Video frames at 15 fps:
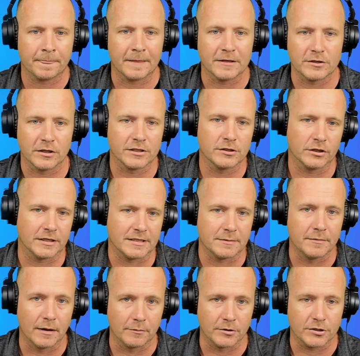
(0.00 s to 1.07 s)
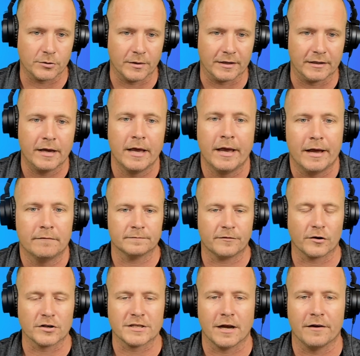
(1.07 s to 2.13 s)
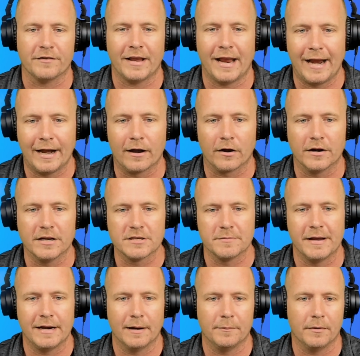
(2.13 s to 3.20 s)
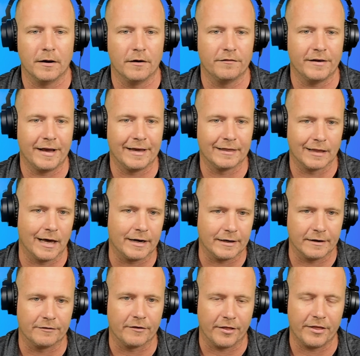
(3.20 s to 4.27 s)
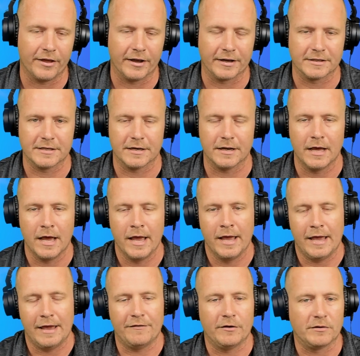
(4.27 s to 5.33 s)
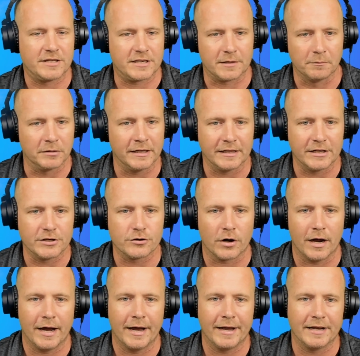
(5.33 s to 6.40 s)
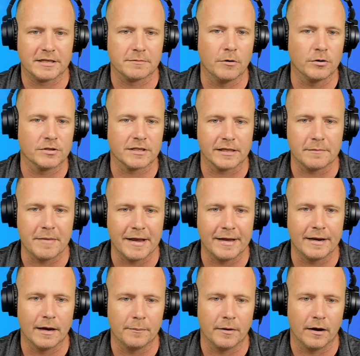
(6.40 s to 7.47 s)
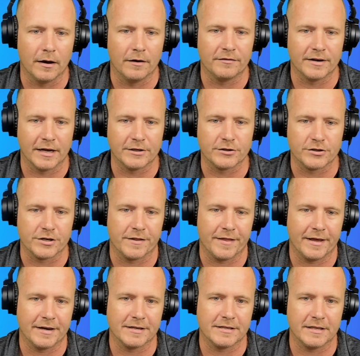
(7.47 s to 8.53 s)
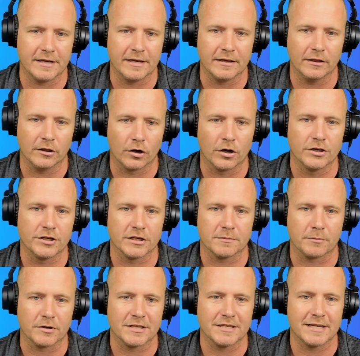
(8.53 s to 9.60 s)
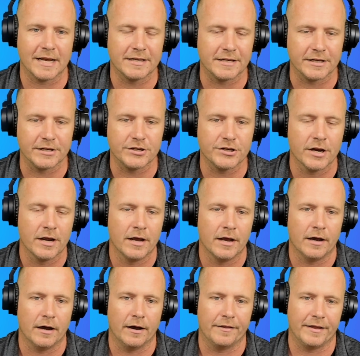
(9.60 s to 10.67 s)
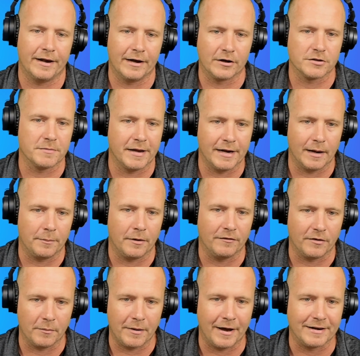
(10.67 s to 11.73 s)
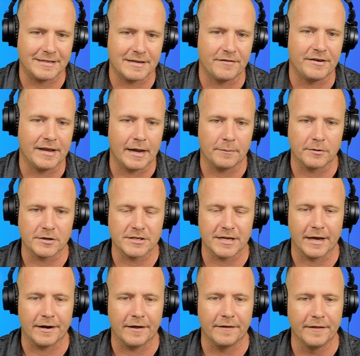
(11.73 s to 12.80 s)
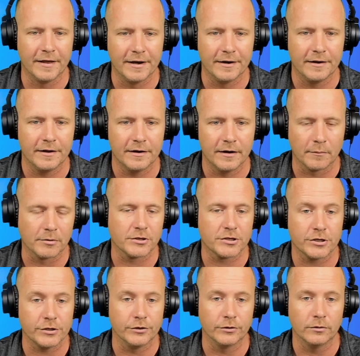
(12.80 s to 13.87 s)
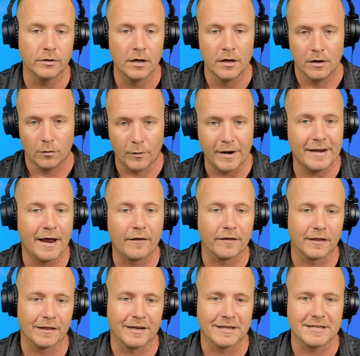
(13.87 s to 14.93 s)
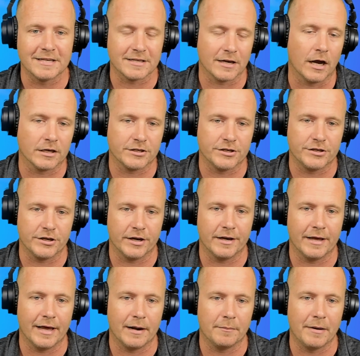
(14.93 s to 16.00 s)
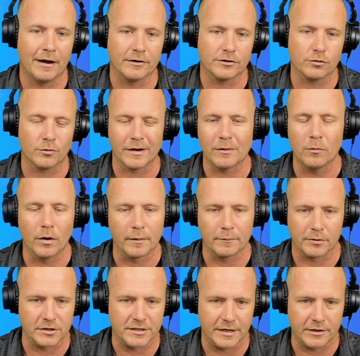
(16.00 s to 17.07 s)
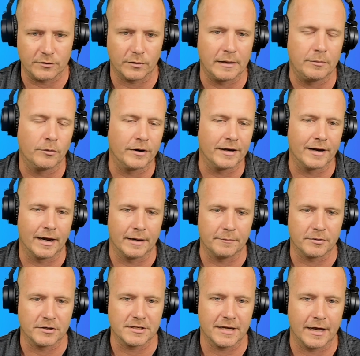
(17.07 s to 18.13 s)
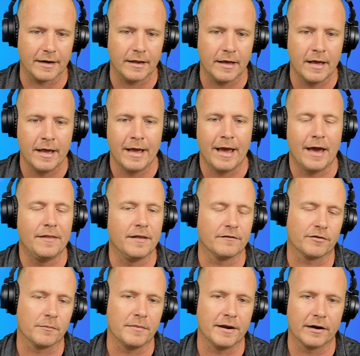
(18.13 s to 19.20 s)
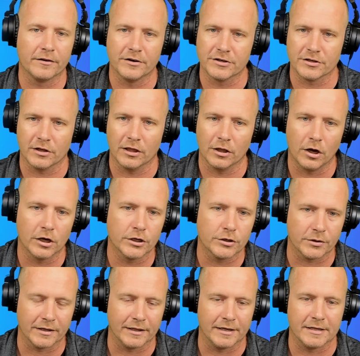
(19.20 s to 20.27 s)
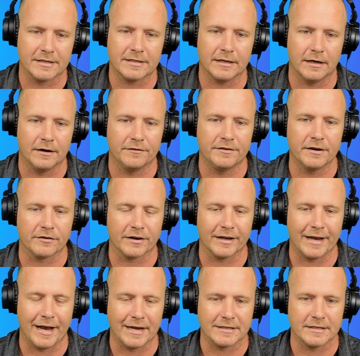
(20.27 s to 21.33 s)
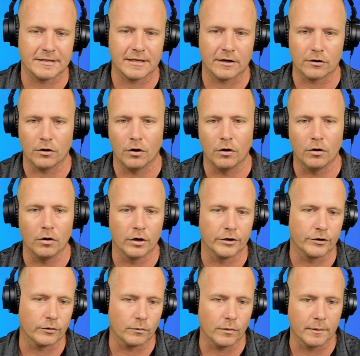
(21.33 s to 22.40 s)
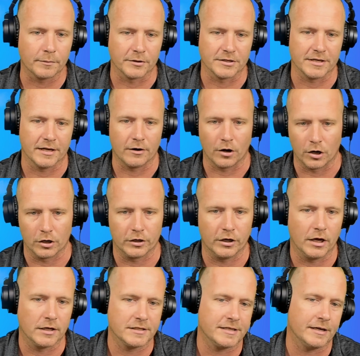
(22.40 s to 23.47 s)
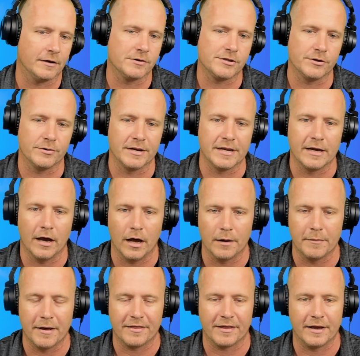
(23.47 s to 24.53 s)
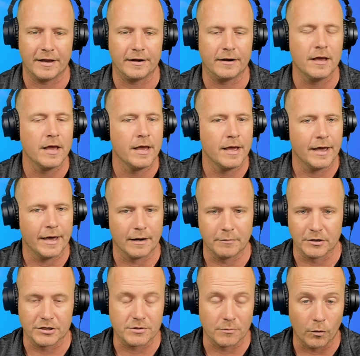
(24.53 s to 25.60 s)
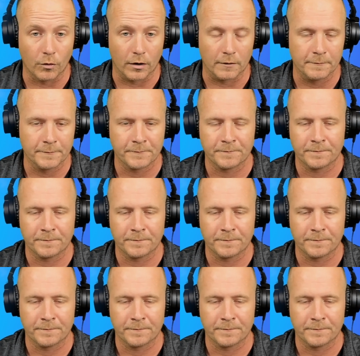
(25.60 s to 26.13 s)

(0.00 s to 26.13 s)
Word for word: And so let's look at some numbers quickly. First off, air is made up of a lot of different things. And if it's completely dry, it's mostly made up of nitrogen. That is the largest percentage uh, that air is made up of, about 78%. And then number two, way down the list, is oxygen at about 21%, 20.9%. And then from there, there's a laundry list of different gases that are all under 1% argon, CO2, neon, methane, and a bunch more.